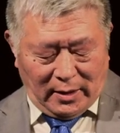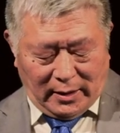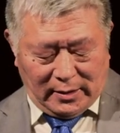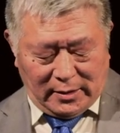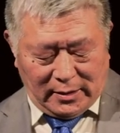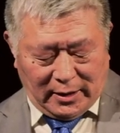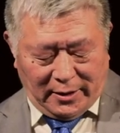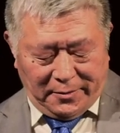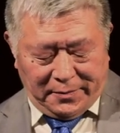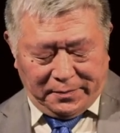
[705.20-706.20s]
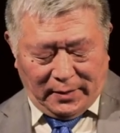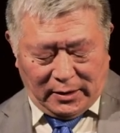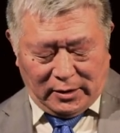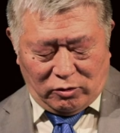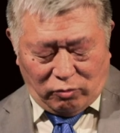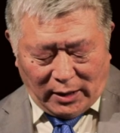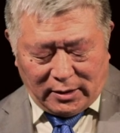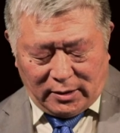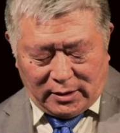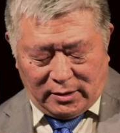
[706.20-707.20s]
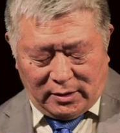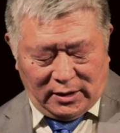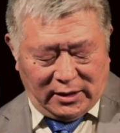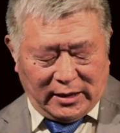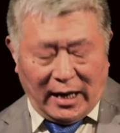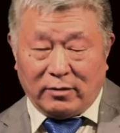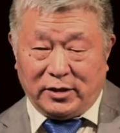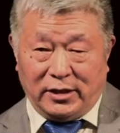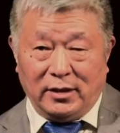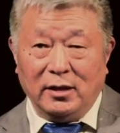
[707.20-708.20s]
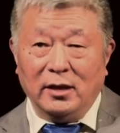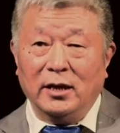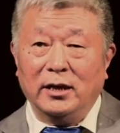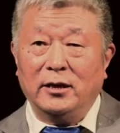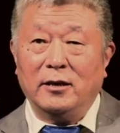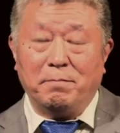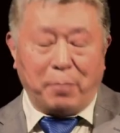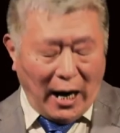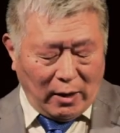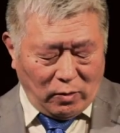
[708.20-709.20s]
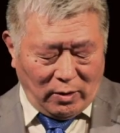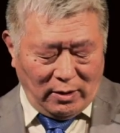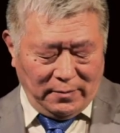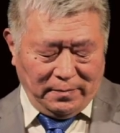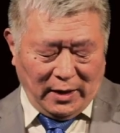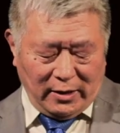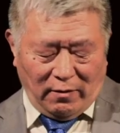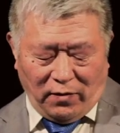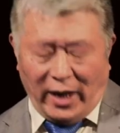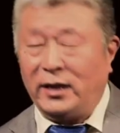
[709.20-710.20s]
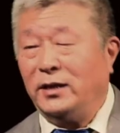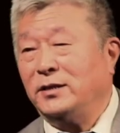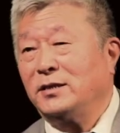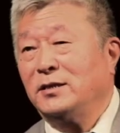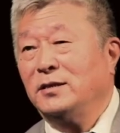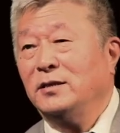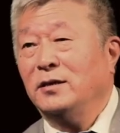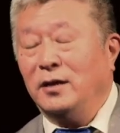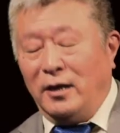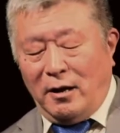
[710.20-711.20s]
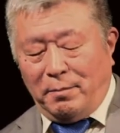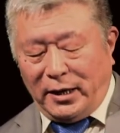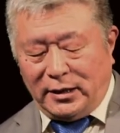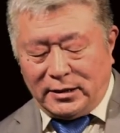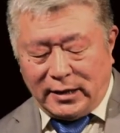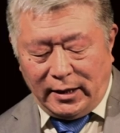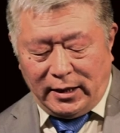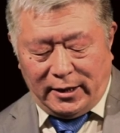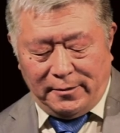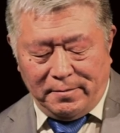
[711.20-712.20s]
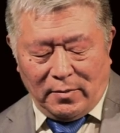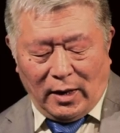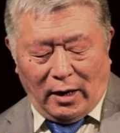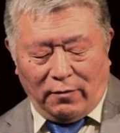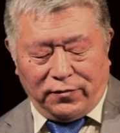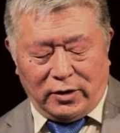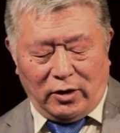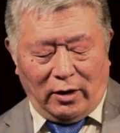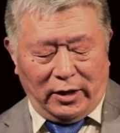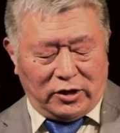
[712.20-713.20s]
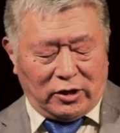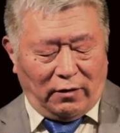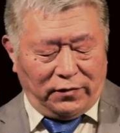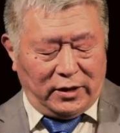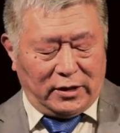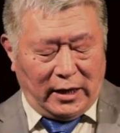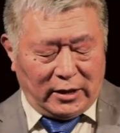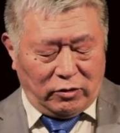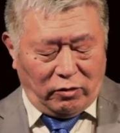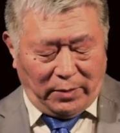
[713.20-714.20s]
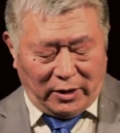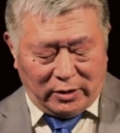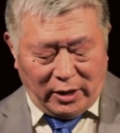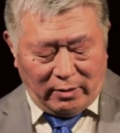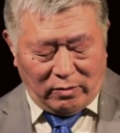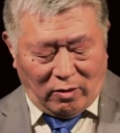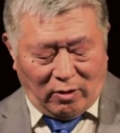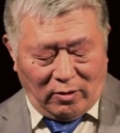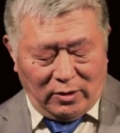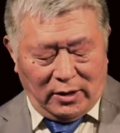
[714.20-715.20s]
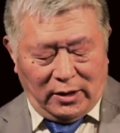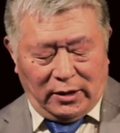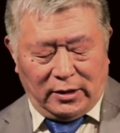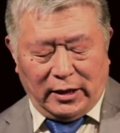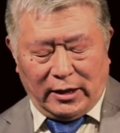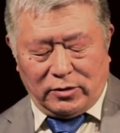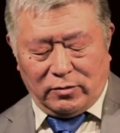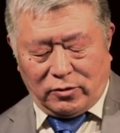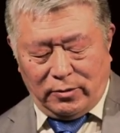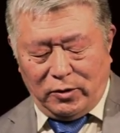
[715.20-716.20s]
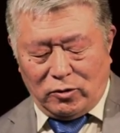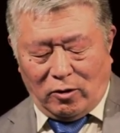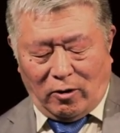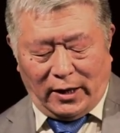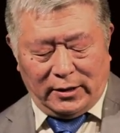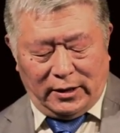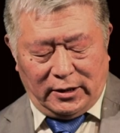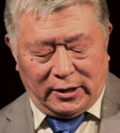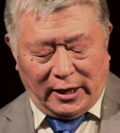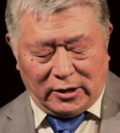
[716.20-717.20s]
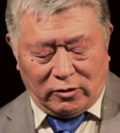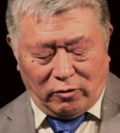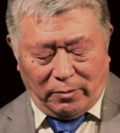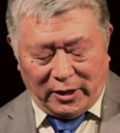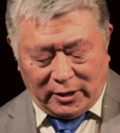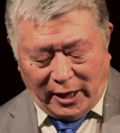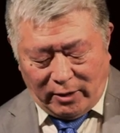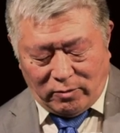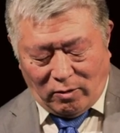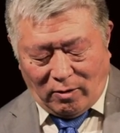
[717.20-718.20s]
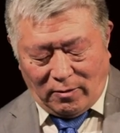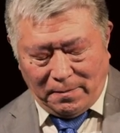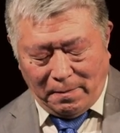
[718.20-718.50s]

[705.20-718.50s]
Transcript: And, uh, and rather than indulging in the power and the violence, by descending of the knowledge of the international humanitarian law, international criminal law, and the international humanitarian law,